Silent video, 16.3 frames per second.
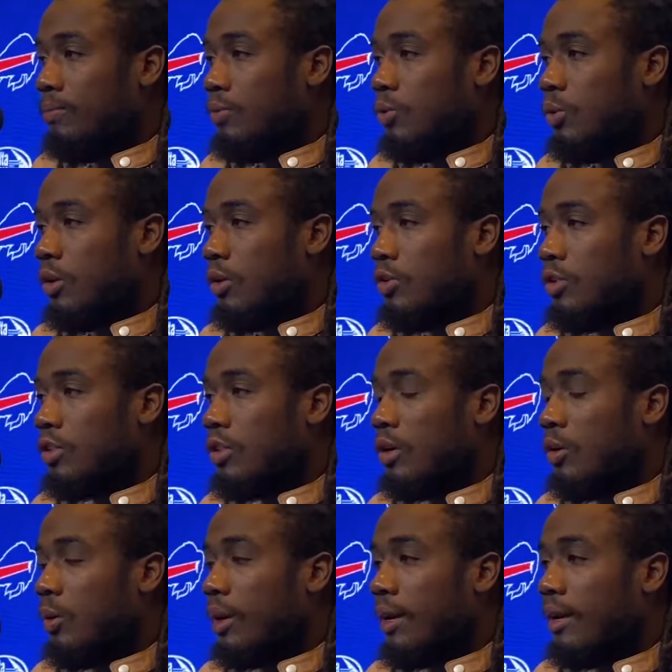You know, just the
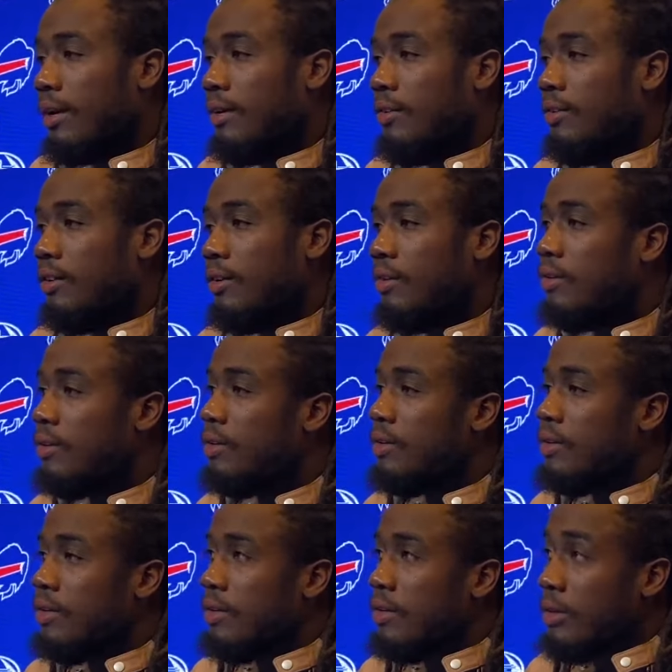O-line, you know,
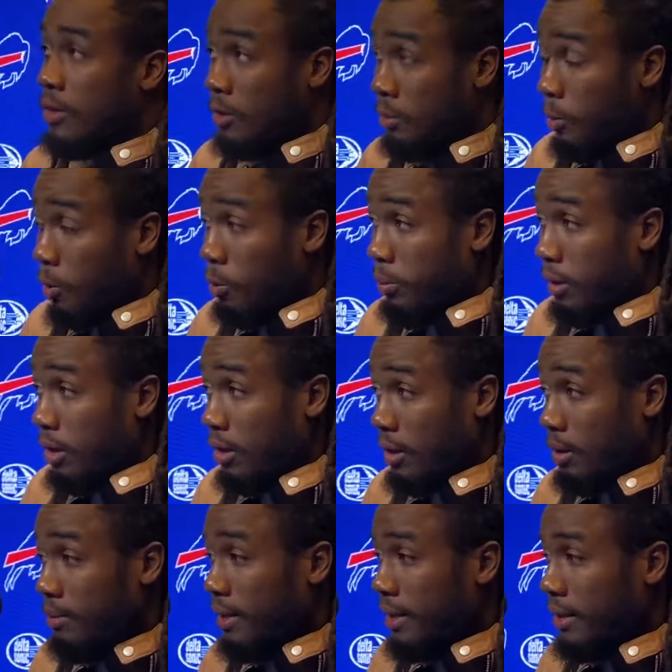them opening
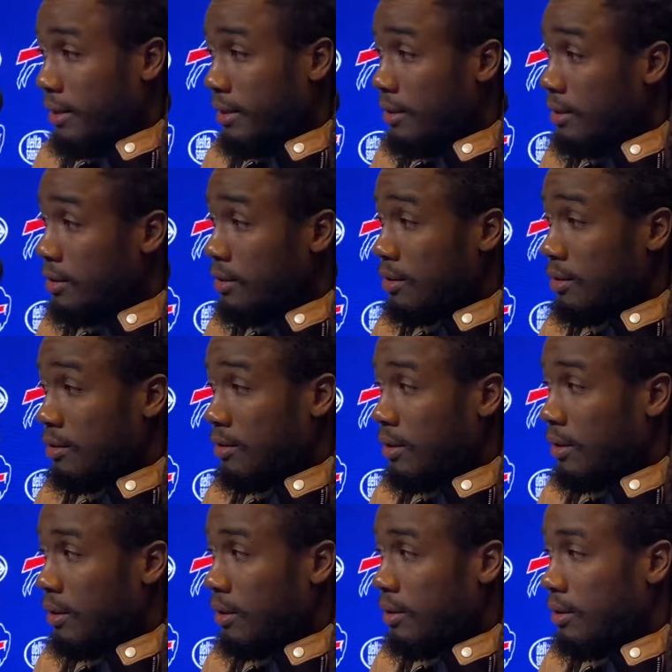up lanes
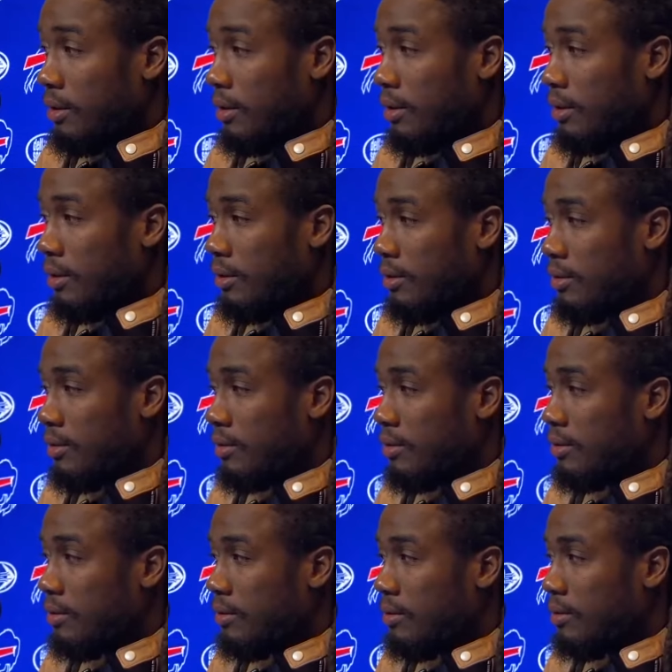
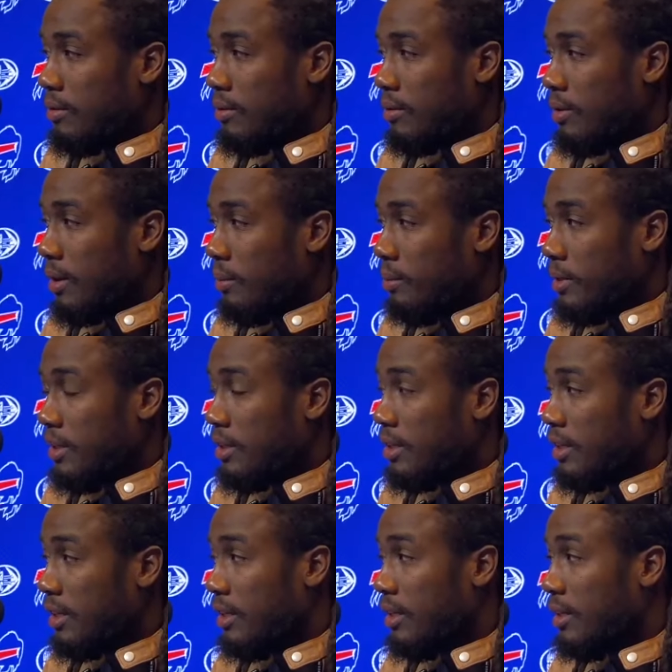and me
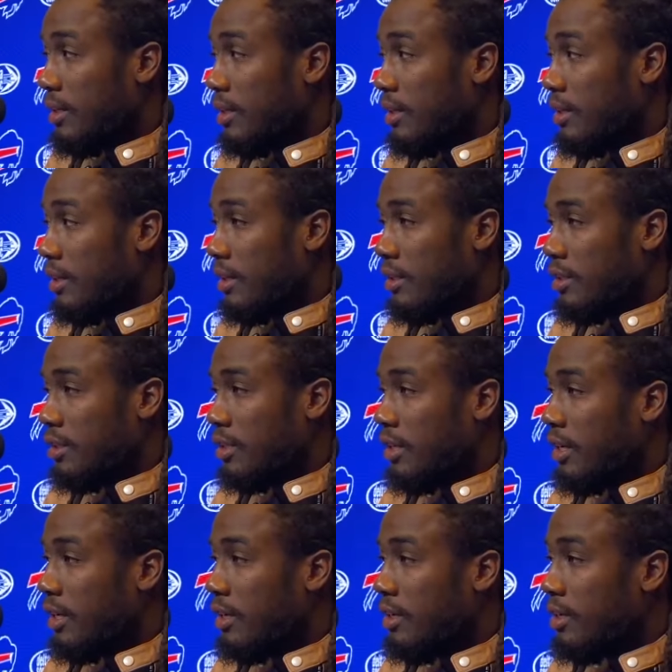seeing it and just
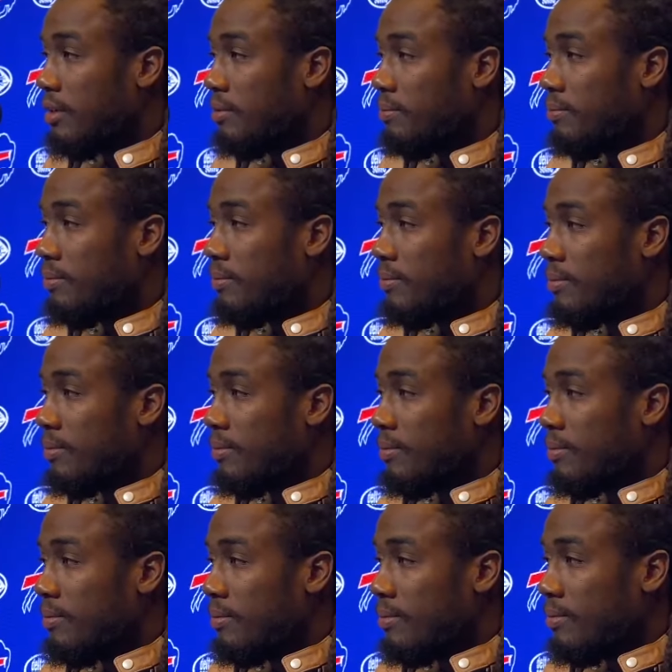hitting
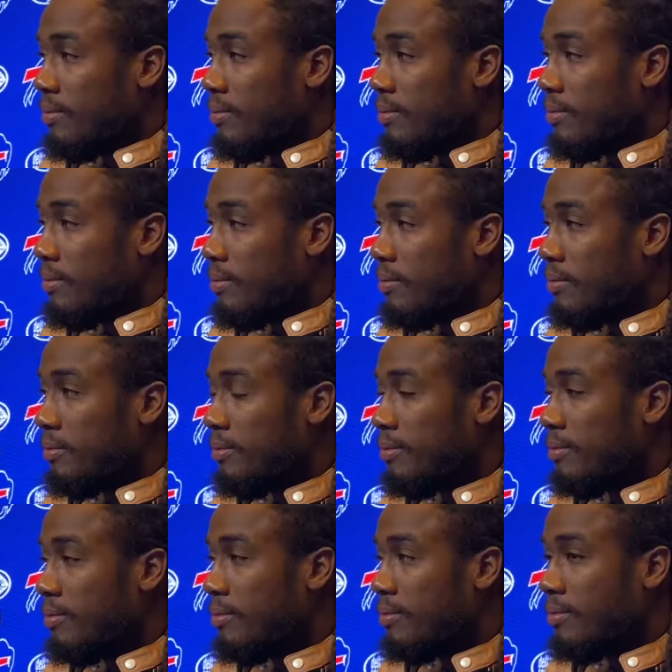it.